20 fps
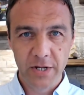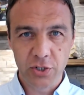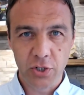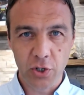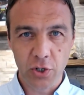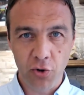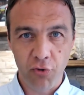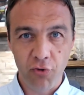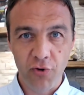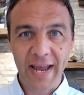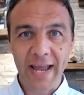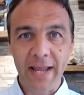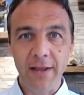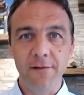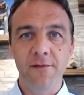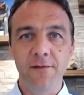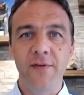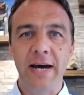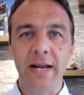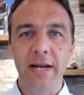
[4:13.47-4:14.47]
to
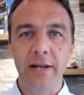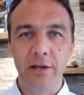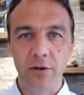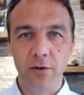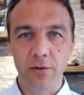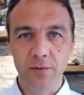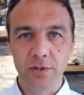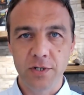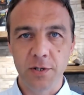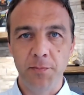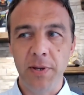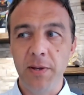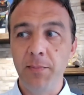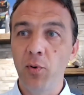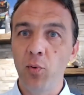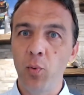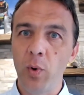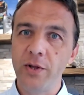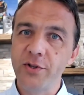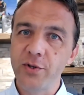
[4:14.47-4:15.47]
create value so
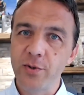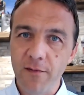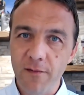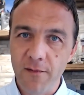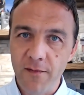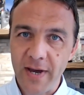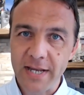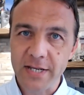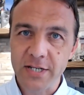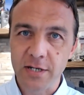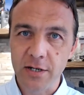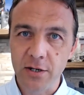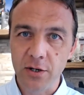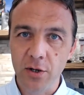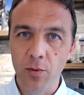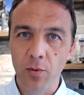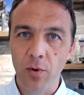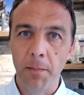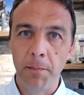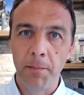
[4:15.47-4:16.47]
people want to invest in
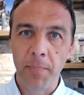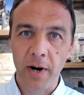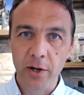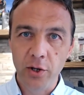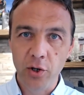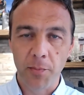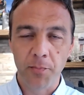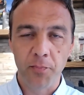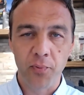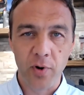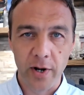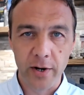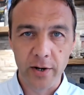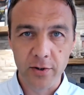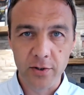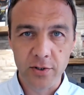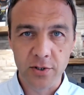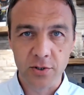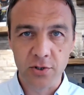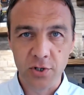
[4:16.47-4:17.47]
you or buy your
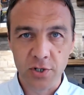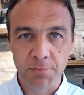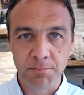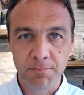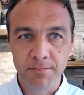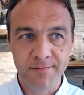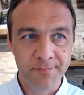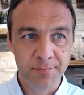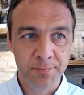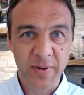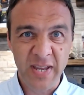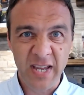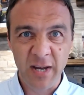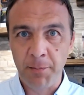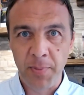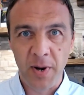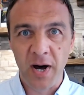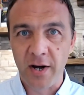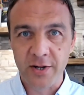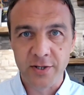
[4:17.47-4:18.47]
product or just be a
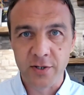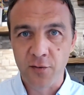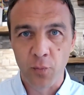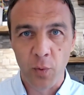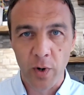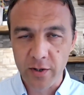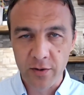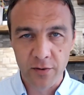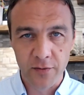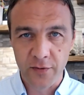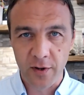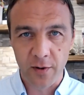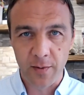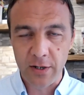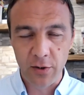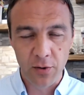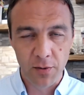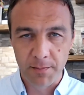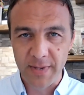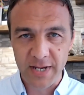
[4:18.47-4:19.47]
part of what you're
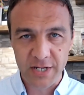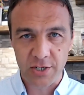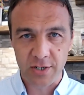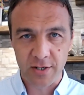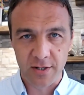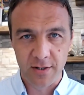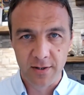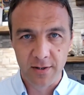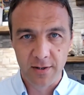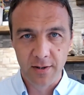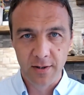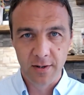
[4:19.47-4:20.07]
doing, your mission.